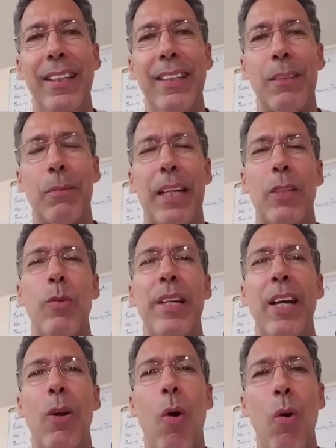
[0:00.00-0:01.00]
Sometimes we
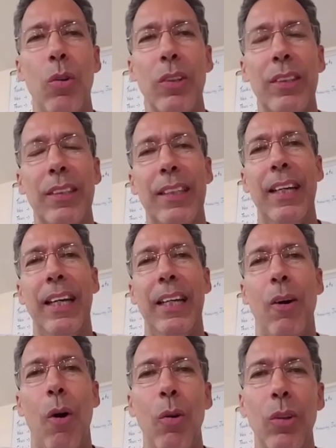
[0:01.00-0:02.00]
get old
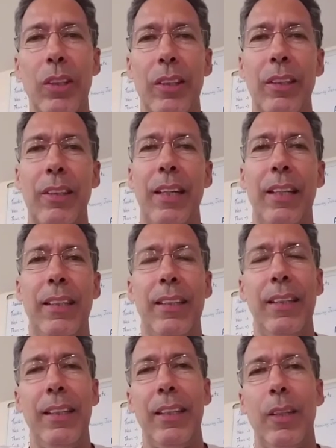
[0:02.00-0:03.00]
and older and
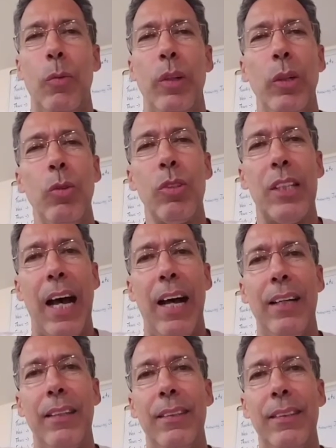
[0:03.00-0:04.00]
we lose that.